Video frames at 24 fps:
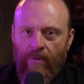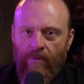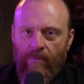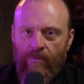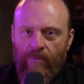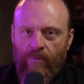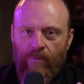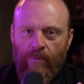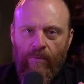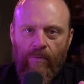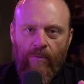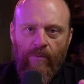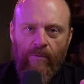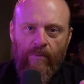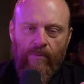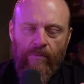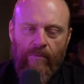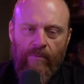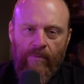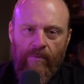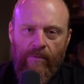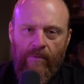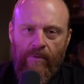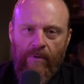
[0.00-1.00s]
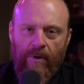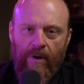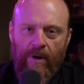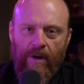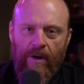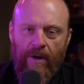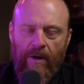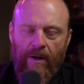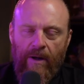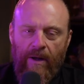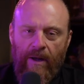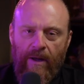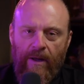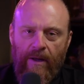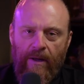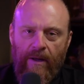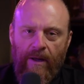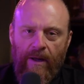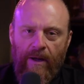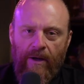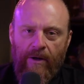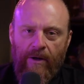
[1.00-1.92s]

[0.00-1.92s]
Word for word: through uh, a, a